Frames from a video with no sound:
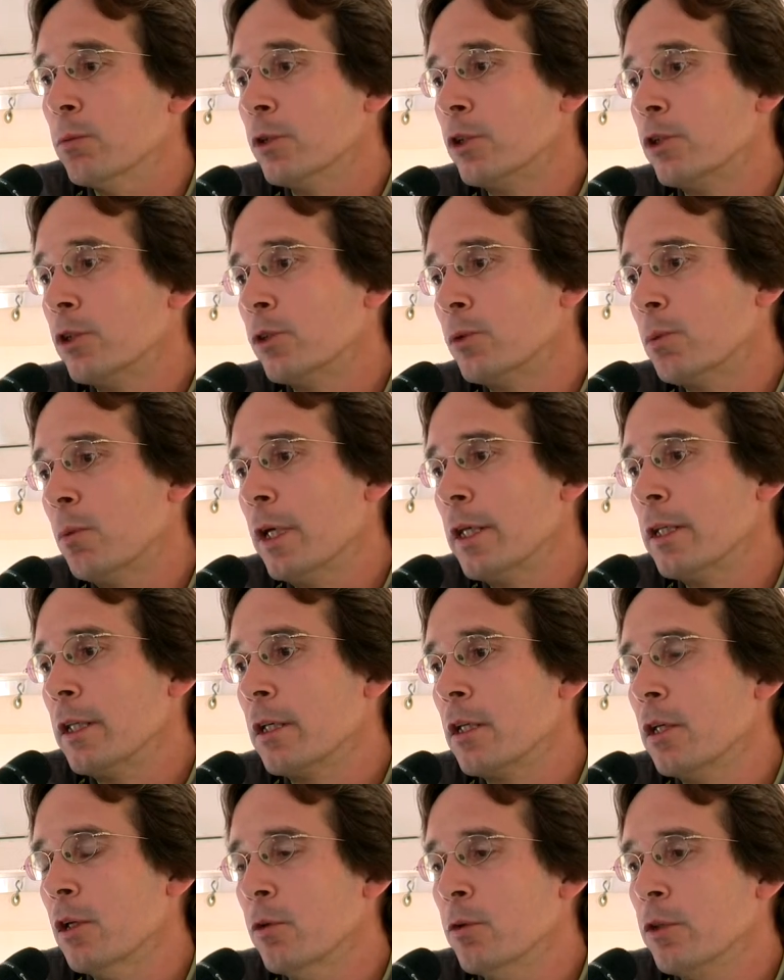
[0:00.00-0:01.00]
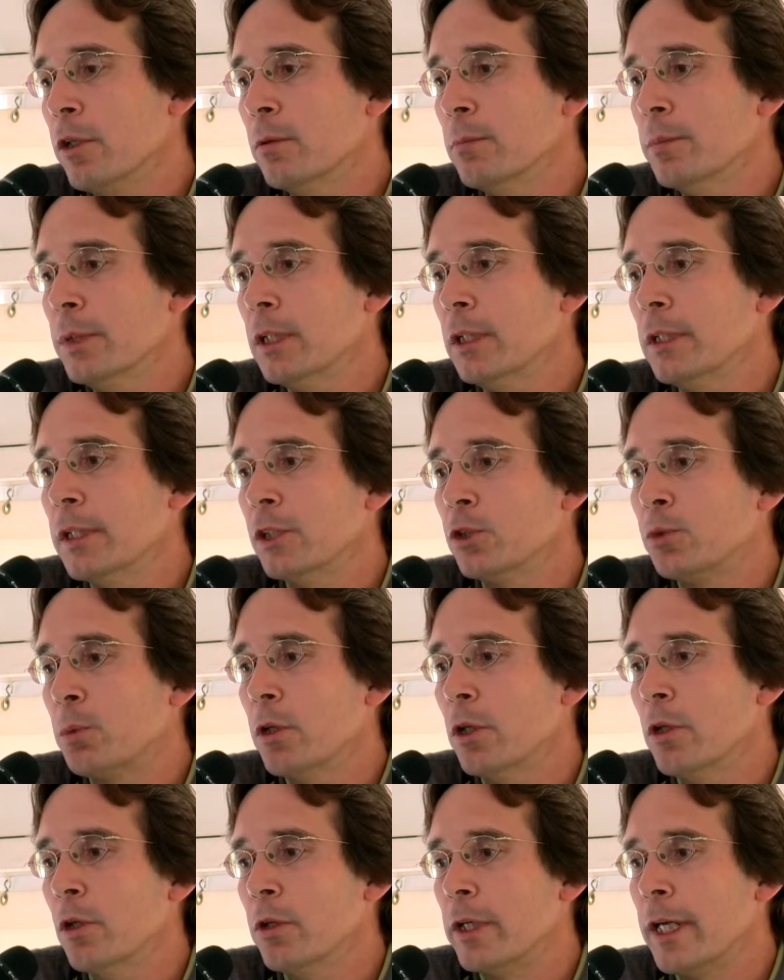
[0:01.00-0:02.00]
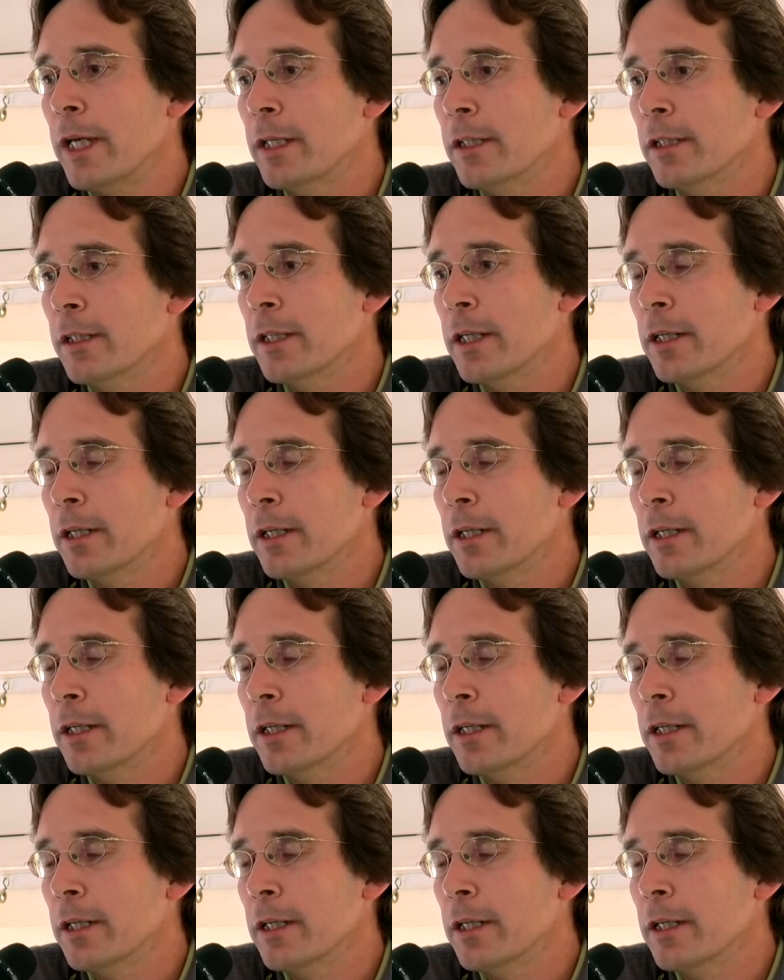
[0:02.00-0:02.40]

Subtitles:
which is why the colonial buildings were located